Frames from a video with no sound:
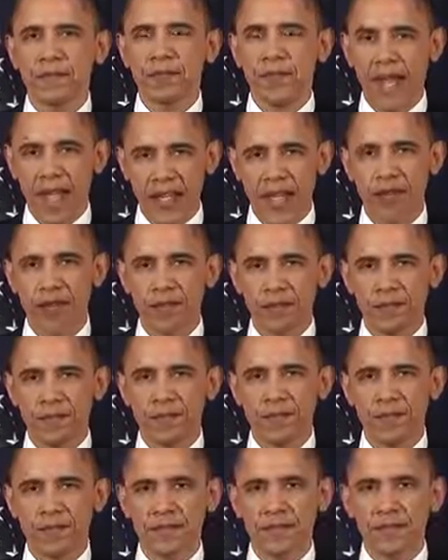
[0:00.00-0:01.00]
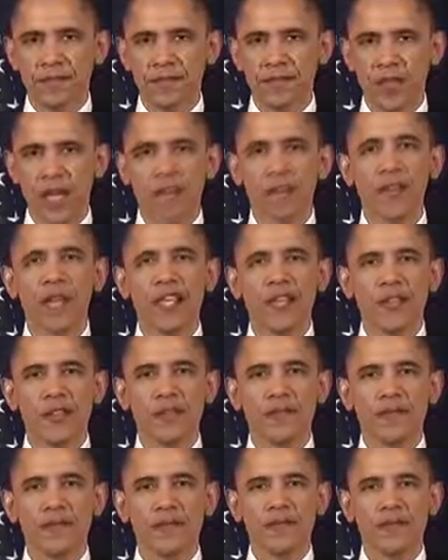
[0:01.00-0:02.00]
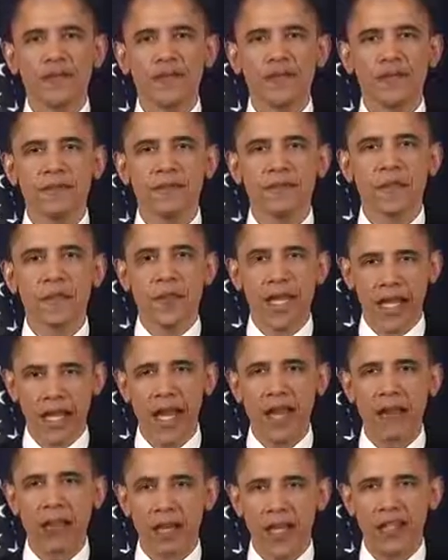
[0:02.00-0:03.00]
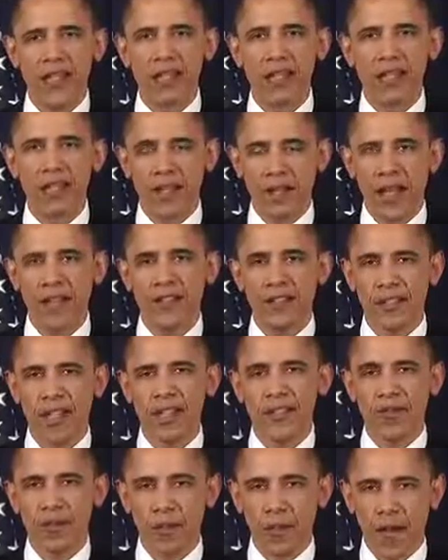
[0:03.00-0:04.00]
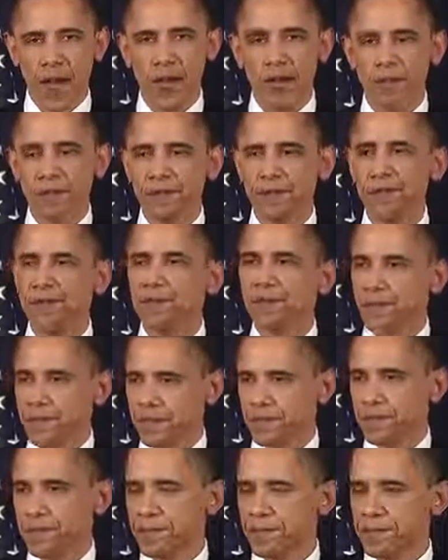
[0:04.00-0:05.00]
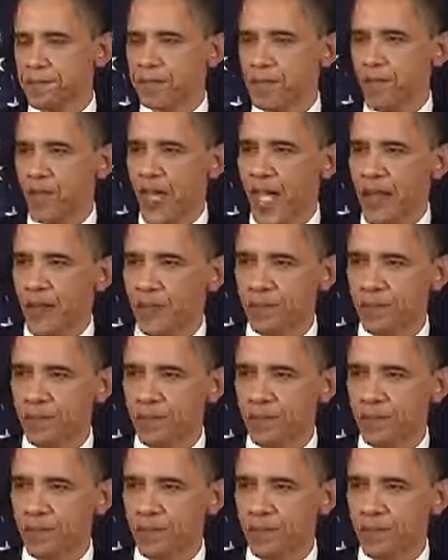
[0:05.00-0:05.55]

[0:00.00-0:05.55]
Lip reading: Thank you. God bless you. And may God bless the United States of America. Thank you.